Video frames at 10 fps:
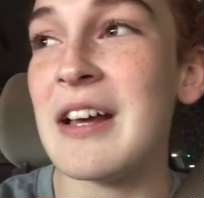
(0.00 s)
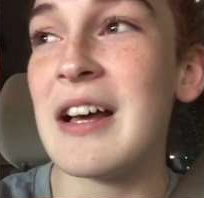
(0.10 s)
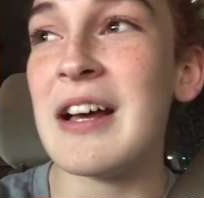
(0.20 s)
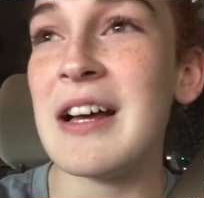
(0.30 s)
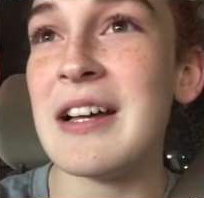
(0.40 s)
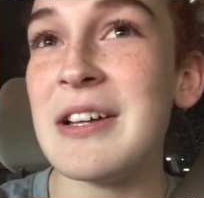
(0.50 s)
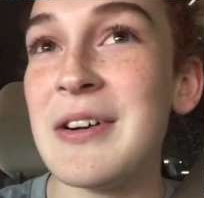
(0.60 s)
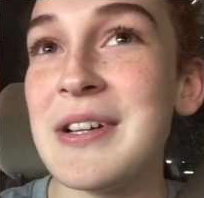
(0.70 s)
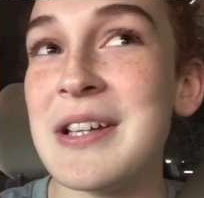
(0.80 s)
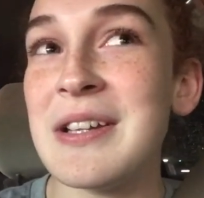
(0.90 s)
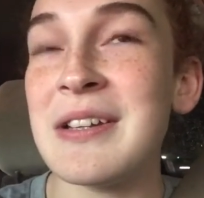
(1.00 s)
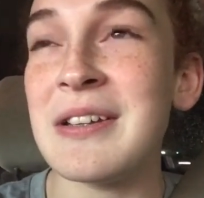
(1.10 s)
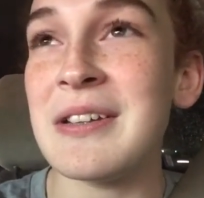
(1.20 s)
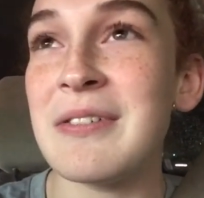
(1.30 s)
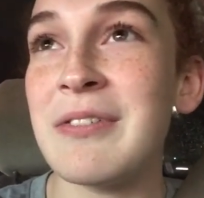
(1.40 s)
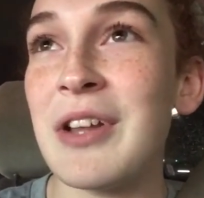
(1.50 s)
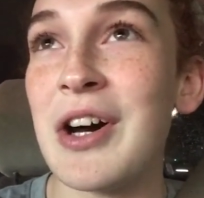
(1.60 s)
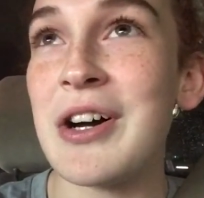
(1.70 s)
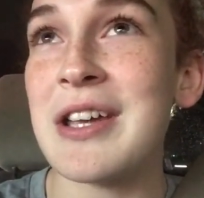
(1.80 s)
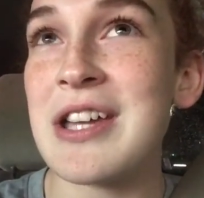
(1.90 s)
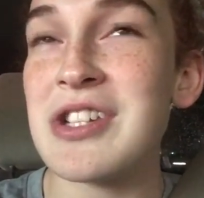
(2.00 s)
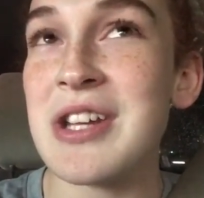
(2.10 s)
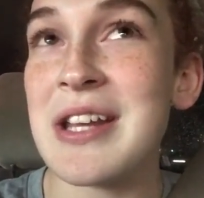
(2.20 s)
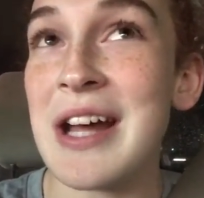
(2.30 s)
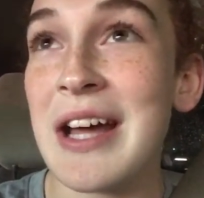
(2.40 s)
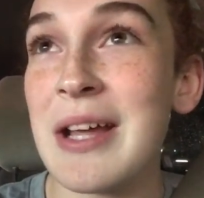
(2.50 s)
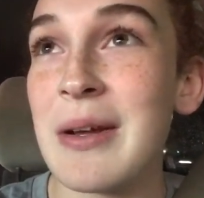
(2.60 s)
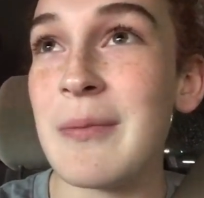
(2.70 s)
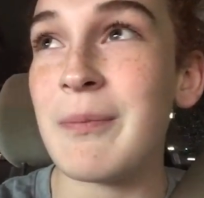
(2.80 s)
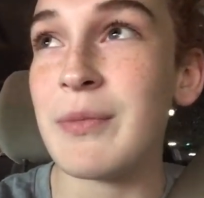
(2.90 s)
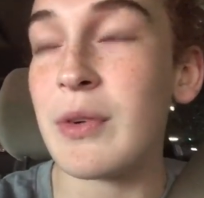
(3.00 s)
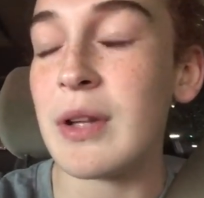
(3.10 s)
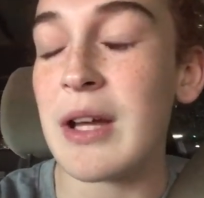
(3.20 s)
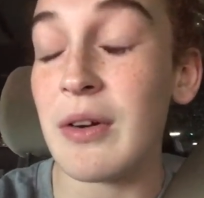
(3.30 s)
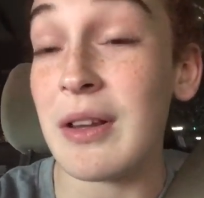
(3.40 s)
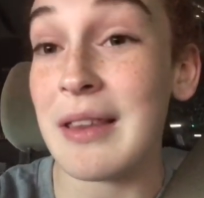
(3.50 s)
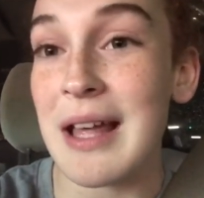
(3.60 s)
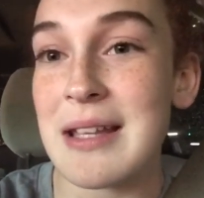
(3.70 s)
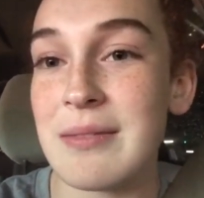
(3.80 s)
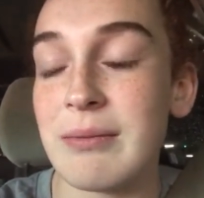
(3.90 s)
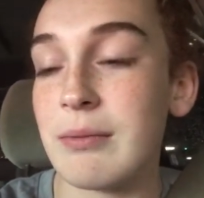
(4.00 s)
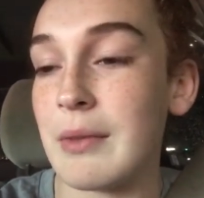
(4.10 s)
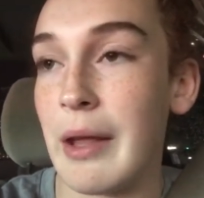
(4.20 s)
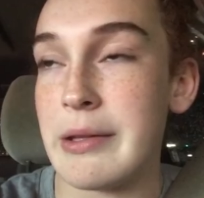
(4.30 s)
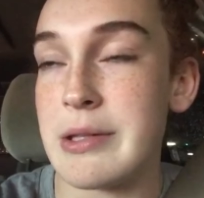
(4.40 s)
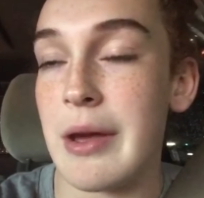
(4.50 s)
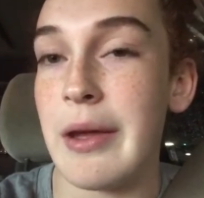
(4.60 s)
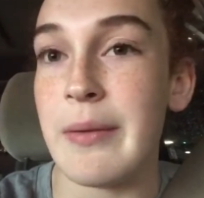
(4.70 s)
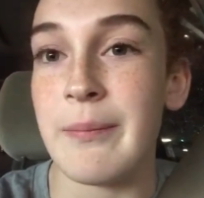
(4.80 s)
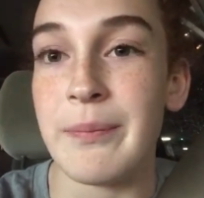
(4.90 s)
I know I didn't vlog yesterday night, or lot last night,